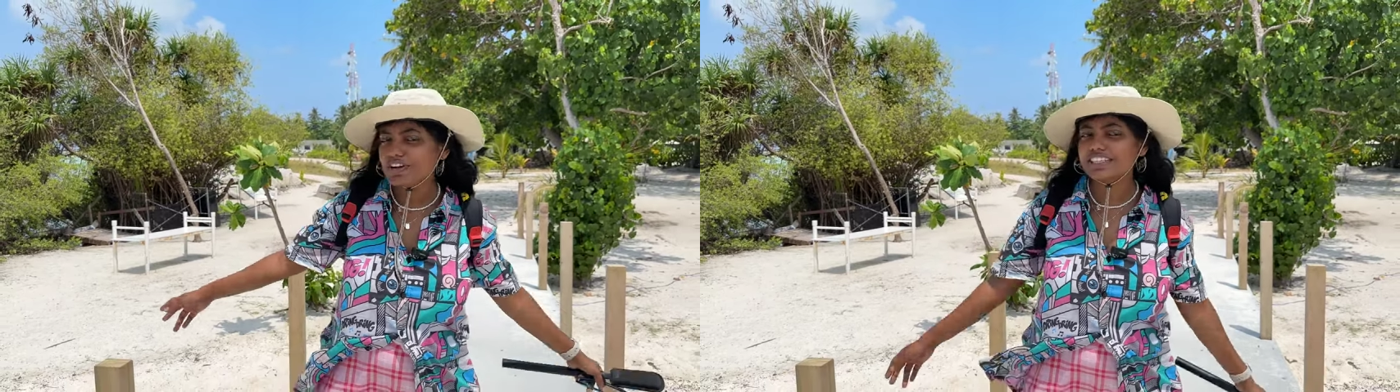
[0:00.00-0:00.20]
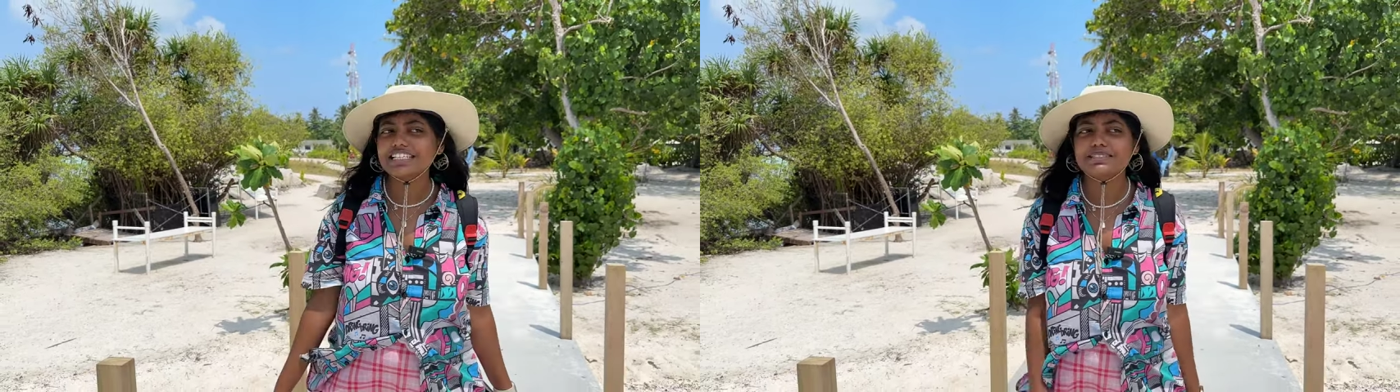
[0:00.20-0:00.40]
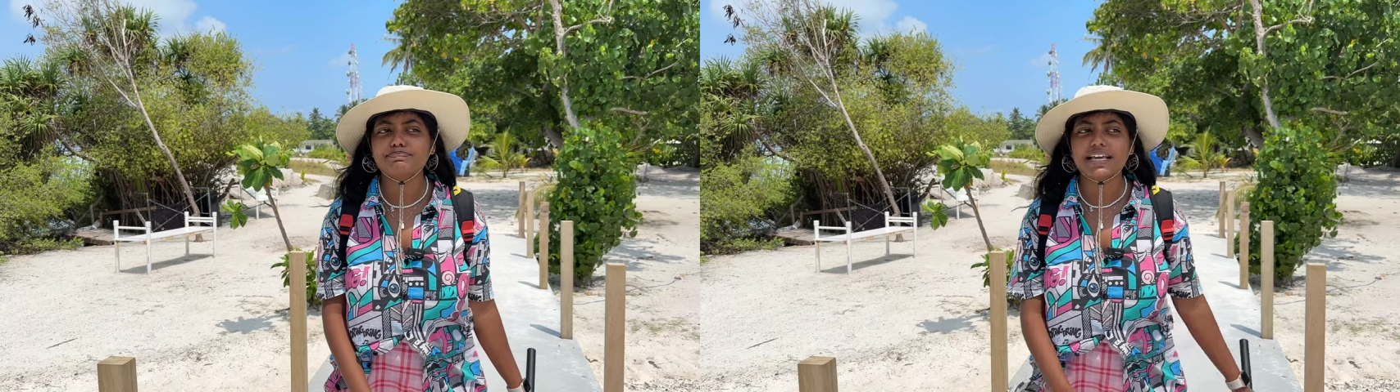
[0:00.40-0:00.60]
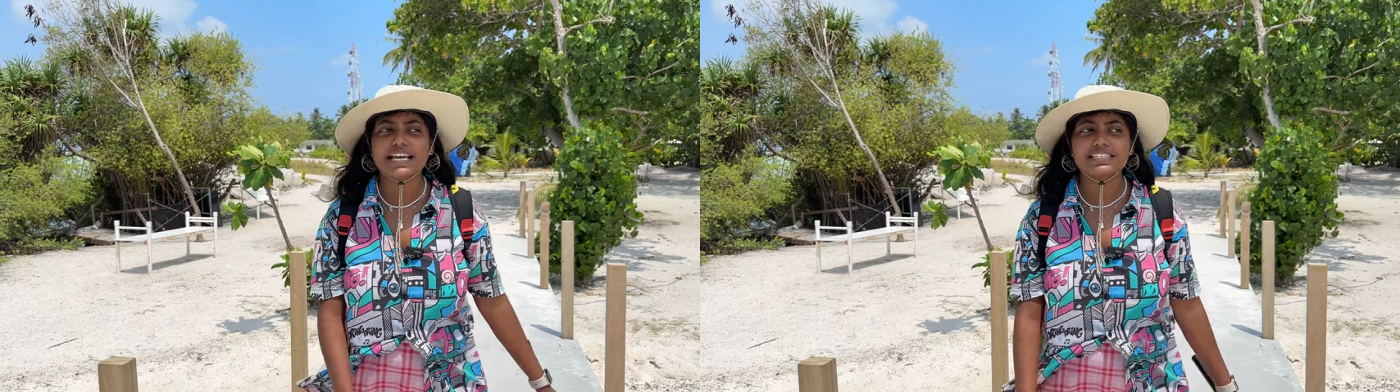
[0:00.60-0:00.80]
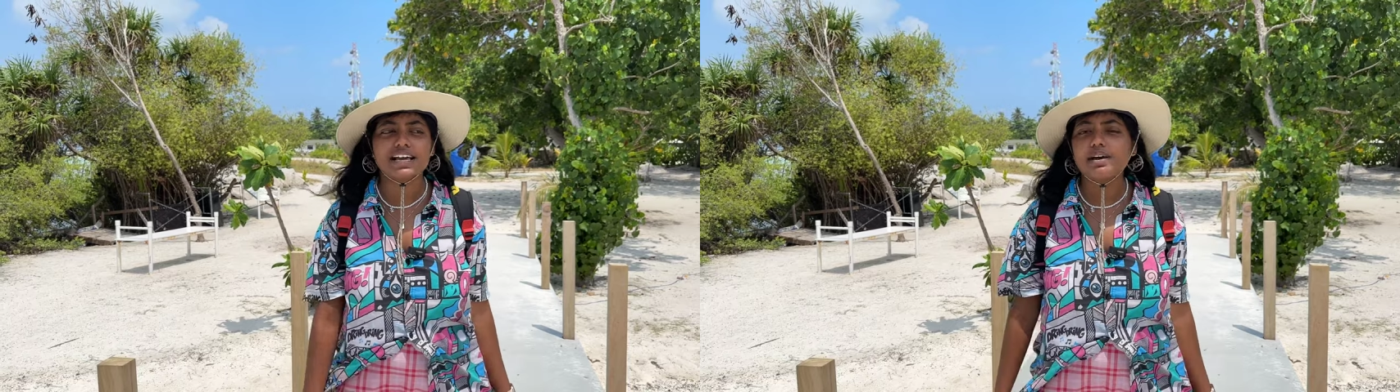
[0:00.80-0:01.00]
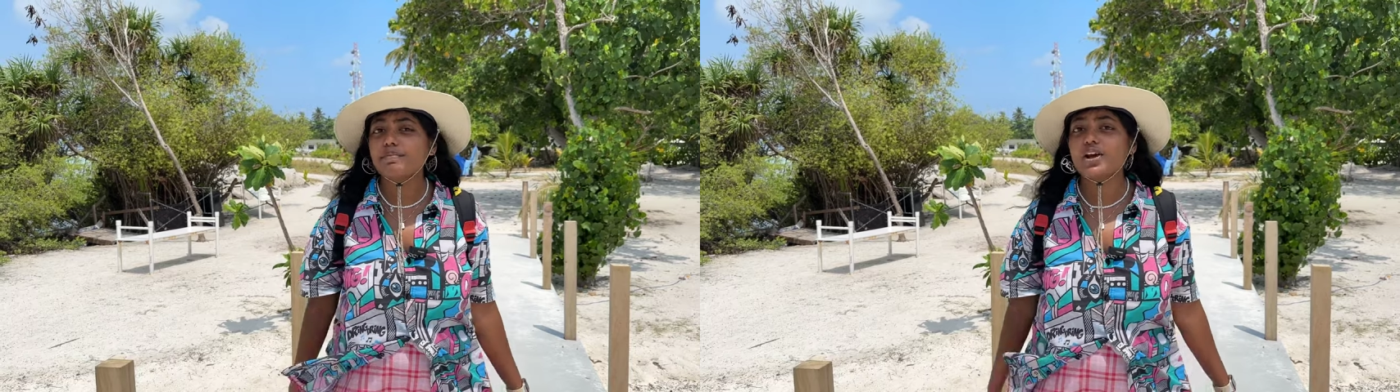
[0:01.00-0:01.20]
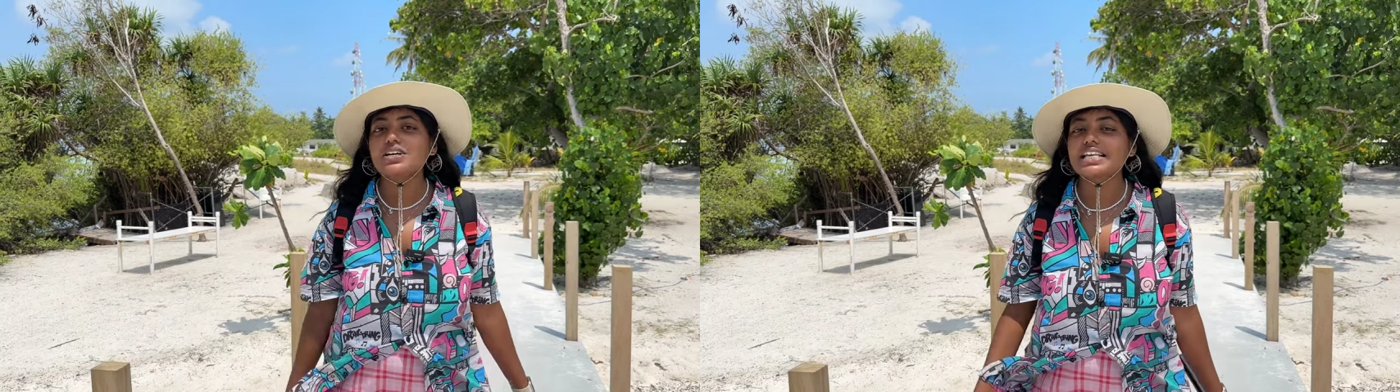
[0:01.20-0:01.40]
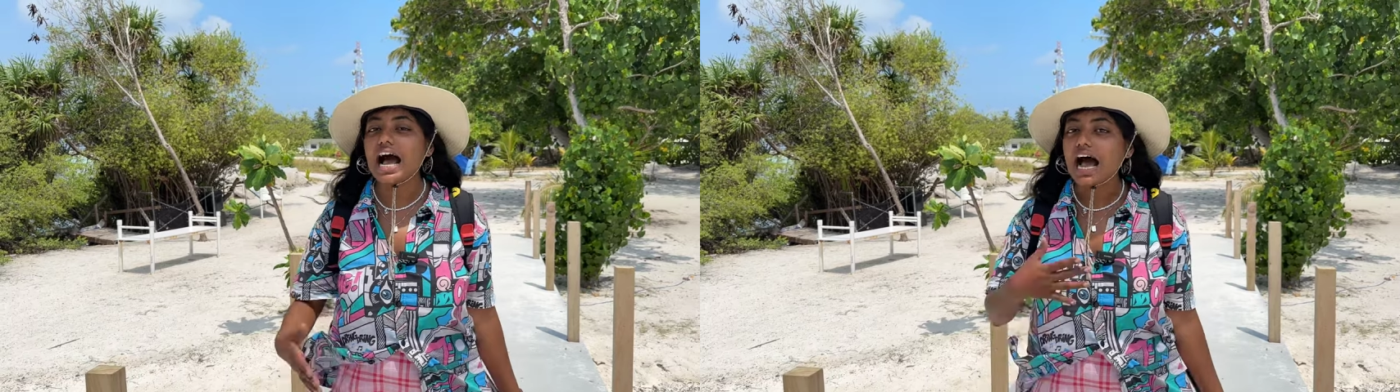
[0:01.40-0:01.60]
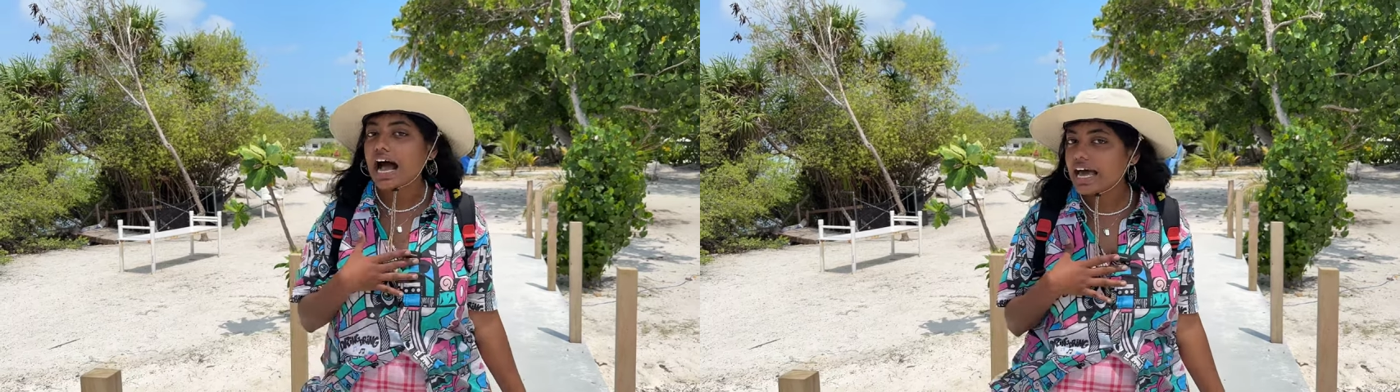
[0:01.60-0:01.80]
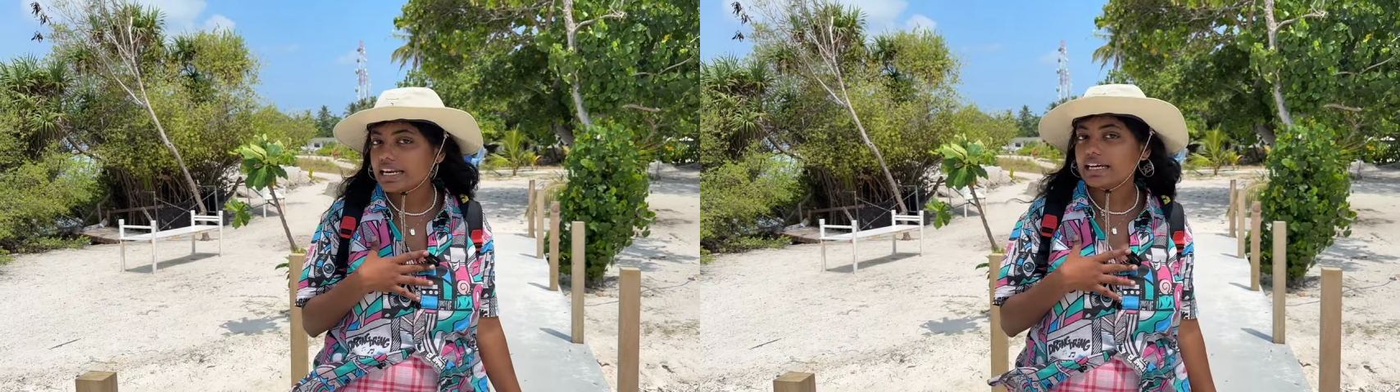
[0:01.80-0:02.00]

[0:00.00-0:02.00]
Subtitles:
this place because our